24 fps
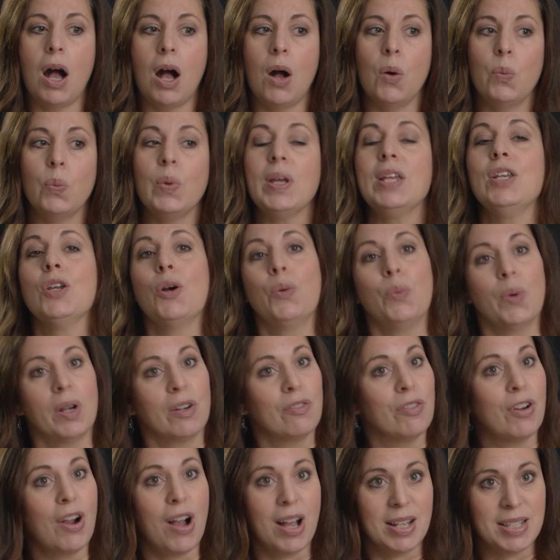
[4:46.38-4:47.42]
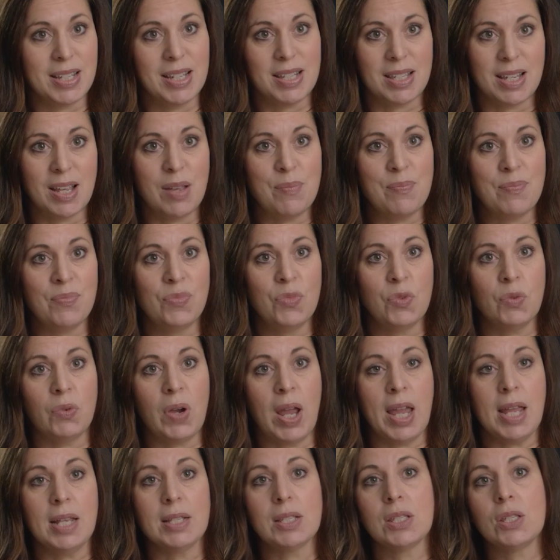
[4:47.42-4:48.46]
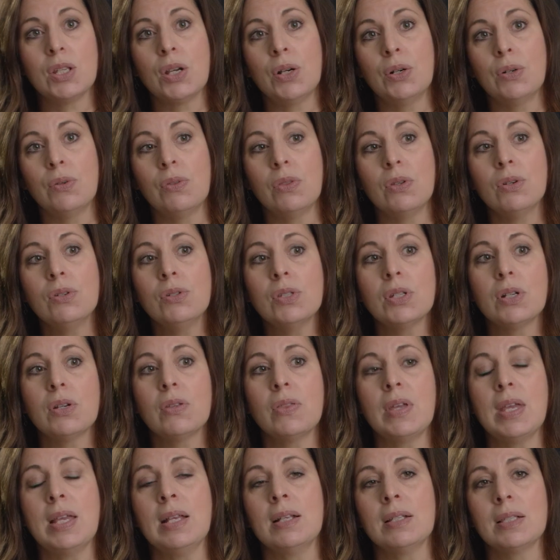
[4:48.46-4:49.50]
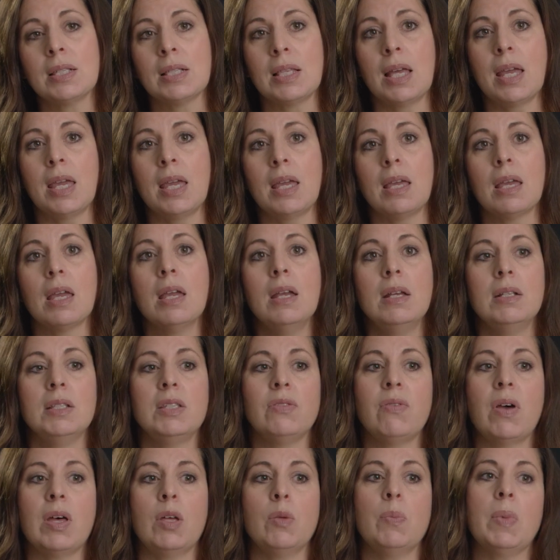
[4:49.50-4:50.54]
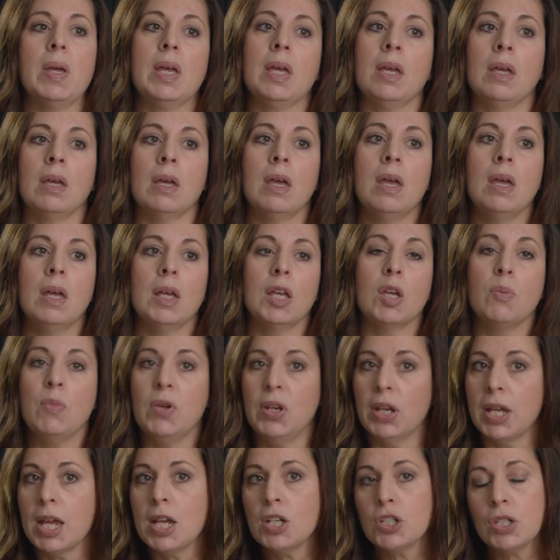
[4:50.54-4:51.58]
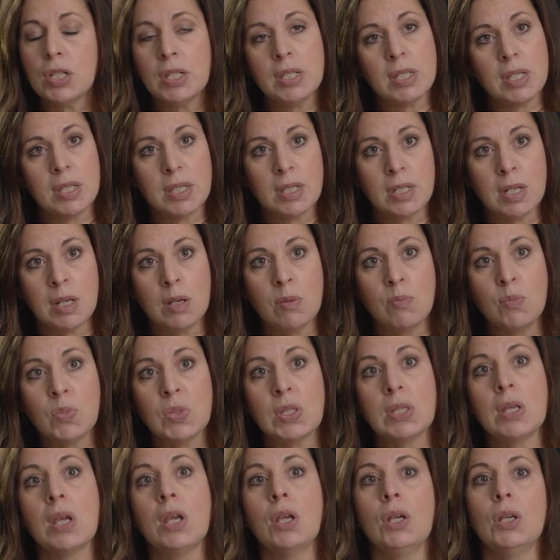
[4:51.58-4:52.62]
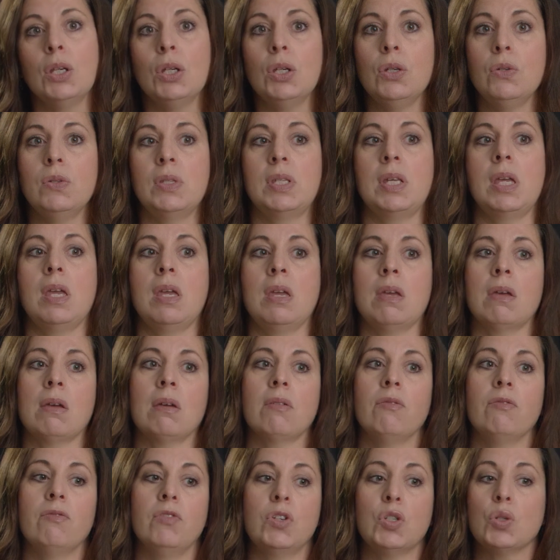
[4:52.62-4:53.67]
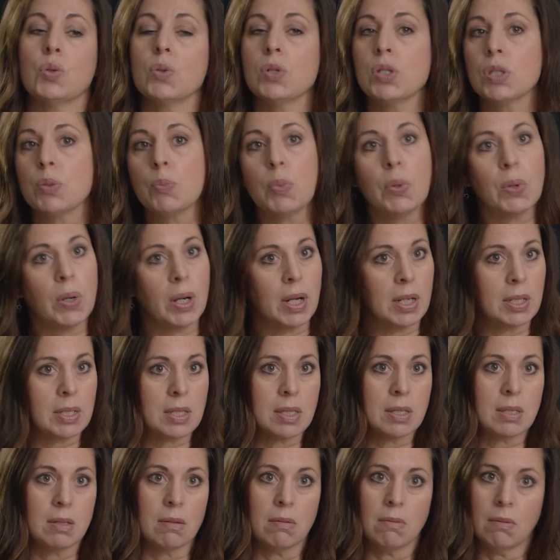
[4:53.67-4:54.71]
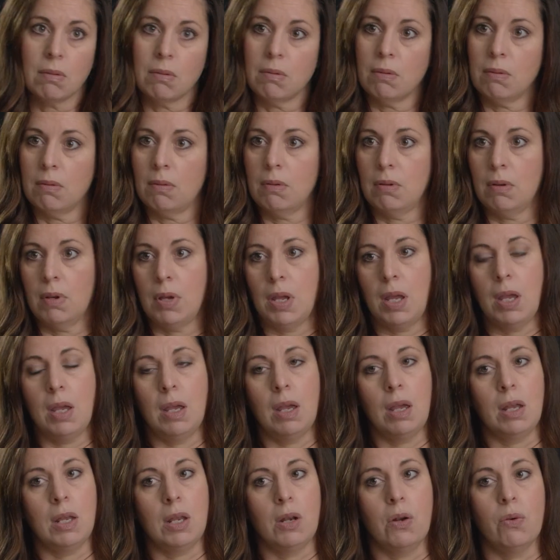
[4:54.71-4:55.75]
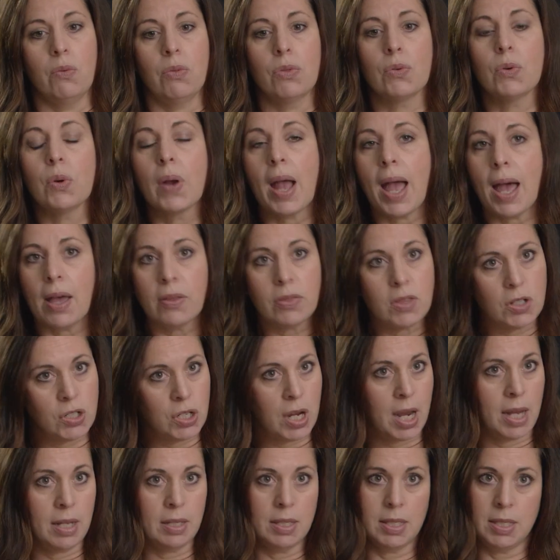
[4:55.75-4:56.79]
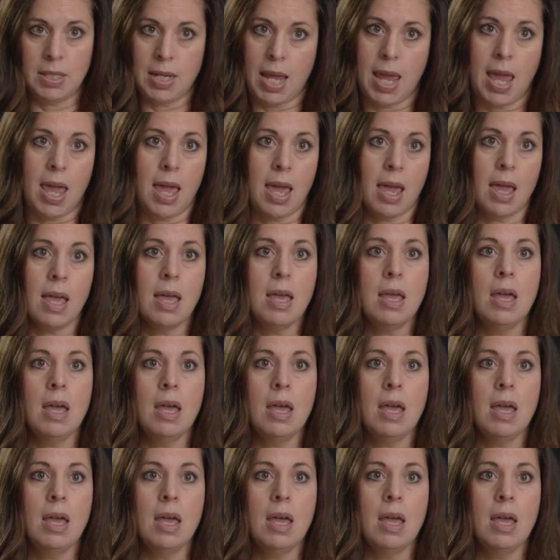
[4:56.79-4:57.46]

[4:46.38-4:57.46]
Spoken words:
we know work for autism, right? So those are things like developing communication systems, using visual supports, throughout the child's day,